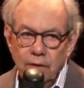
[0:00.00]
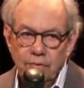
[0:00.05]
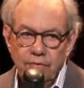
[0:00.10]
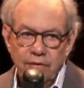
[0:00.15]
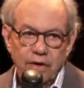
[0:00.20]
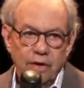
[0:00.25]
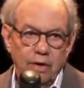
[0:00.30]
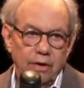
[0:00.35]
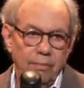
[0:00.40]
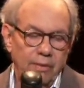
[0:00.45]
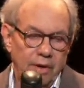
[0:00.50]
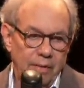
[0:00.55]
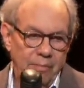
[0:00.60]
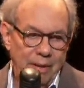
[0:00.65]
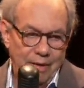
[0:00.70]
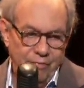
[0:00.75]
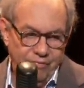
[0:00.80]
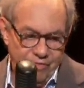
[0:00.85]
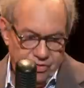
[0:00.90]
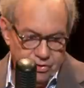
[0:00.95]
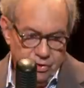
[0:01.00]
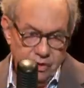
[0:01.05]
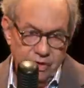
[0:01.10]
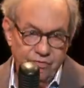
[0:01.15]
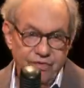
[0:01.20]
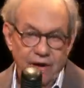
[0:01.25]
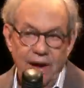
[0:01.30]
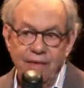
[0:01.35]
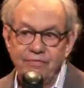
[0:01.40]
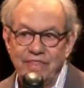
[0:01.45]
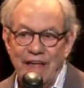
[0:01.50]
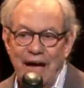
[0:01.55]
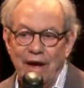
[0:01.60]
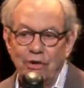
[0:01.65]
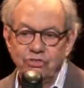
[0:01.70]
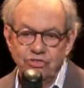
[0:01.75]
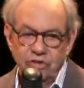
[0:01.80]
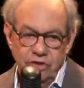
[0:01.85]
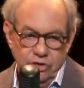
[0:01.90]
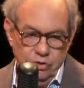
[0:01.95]
There are about
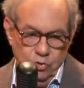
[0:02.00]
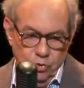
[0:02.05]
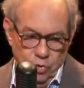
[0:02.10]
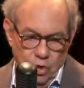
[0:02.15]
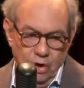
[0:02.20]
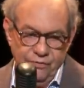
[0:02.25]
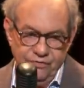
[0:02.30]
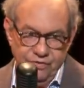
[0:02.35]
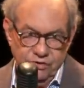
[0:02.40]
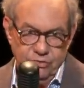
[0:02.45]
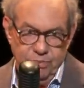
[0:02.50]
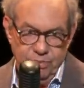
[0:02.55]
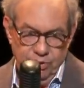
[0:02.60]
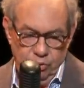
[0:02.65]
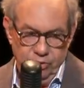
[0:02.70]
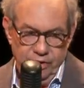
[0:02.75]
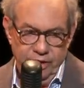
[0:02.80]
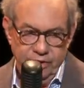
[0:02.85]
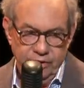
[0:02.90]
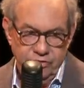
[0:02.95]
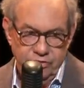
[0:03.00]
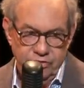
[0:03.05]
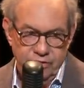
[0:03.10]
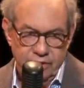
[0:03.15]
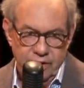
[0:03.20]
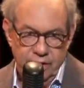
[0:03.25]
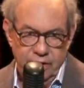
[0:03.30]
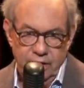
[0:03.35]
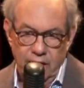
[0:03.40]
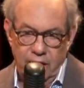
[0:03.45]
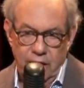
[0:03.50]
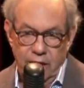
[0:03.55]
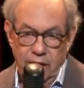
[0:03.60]
35,000 new office buildings that,